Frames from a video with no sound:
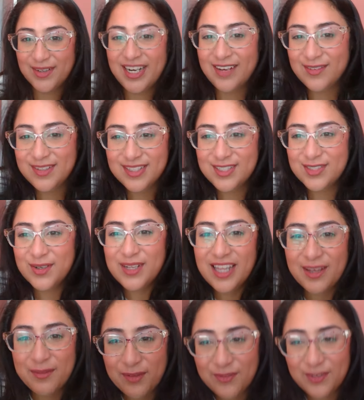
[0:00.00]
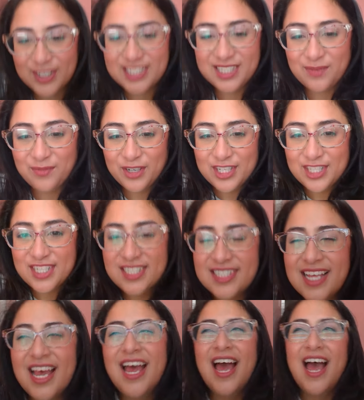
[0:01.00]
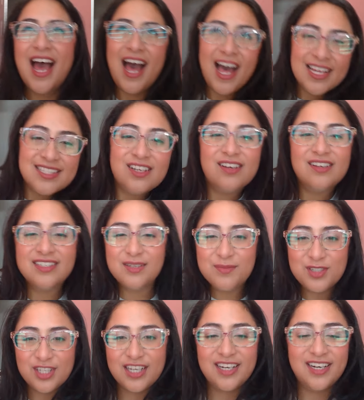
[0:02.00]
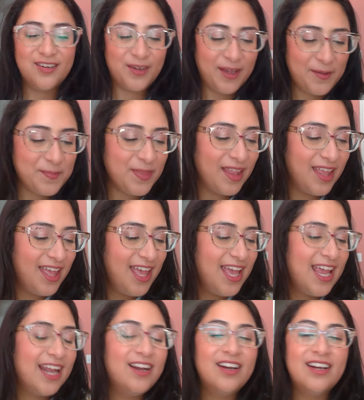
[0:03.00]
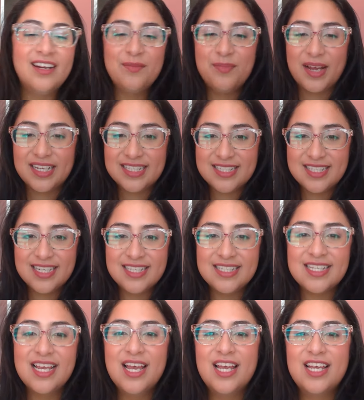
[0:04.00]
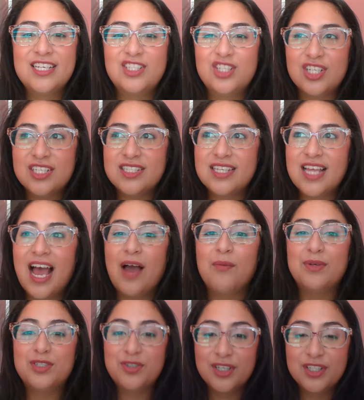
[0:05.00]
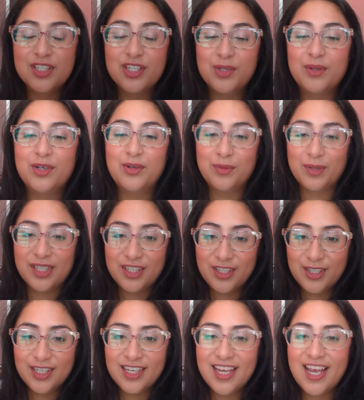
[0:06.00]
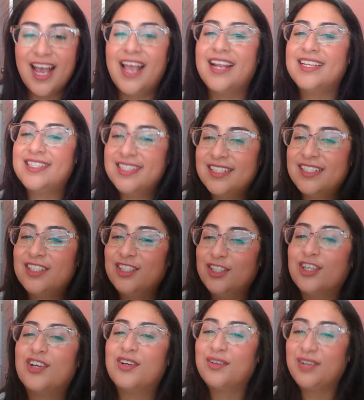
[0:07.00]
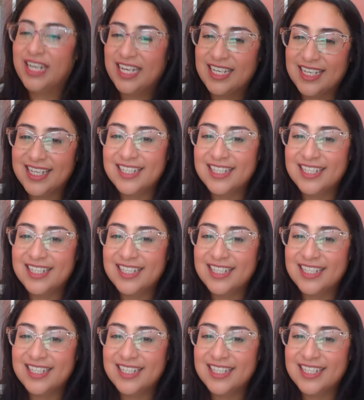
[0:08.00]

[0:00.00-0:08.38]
When I was doing like my first impressions, I talked some shit, okay? Not in a bad sense, it's just I was trying to do a green look and it didn't look green.